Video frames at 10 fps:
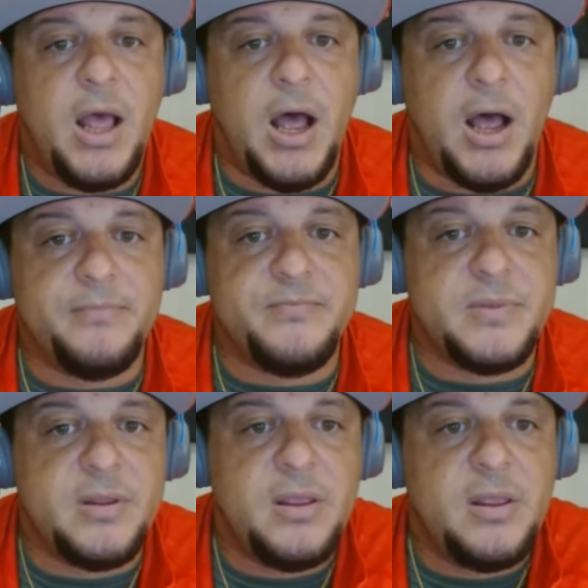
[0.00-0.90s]

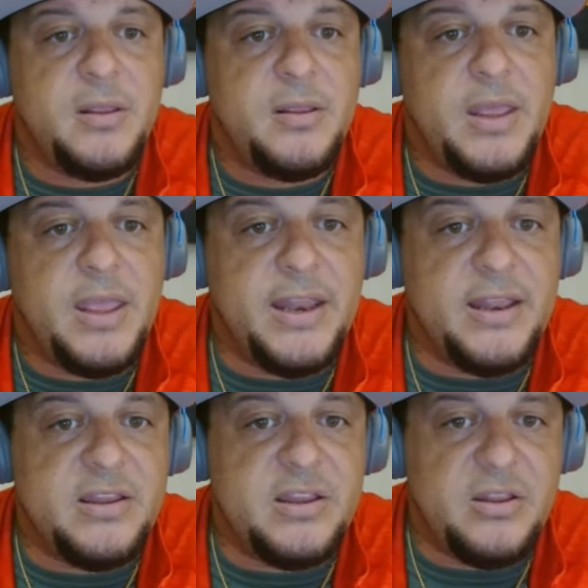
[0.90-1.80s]

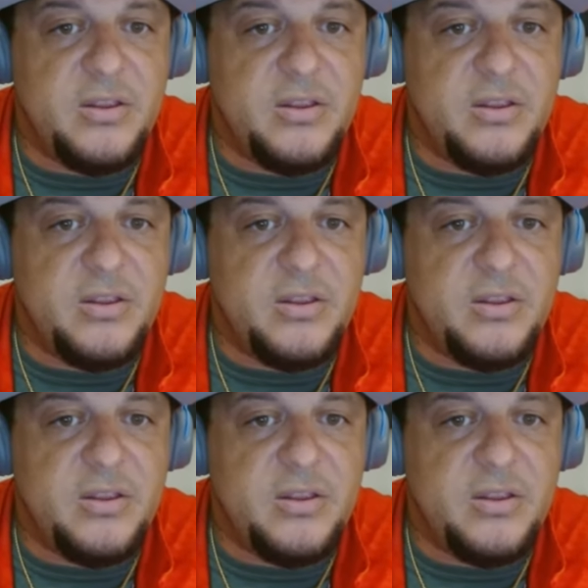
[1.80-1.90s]
And